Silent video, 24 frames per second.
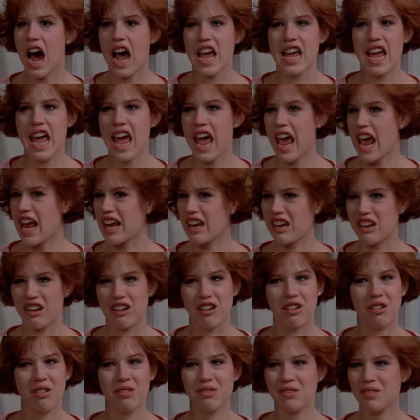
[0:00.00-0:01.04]
I hate
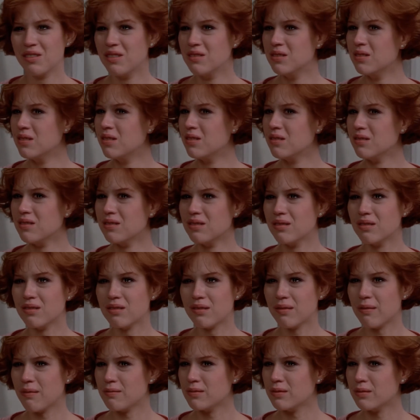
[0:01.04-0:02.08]
you. Yeah?
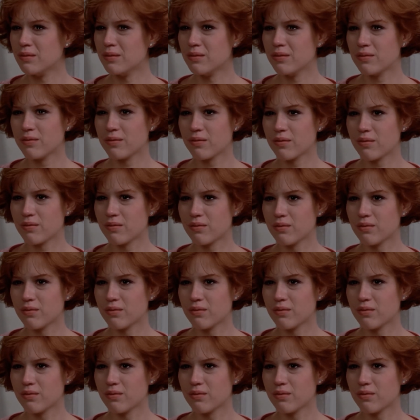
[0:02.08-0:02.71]
Good.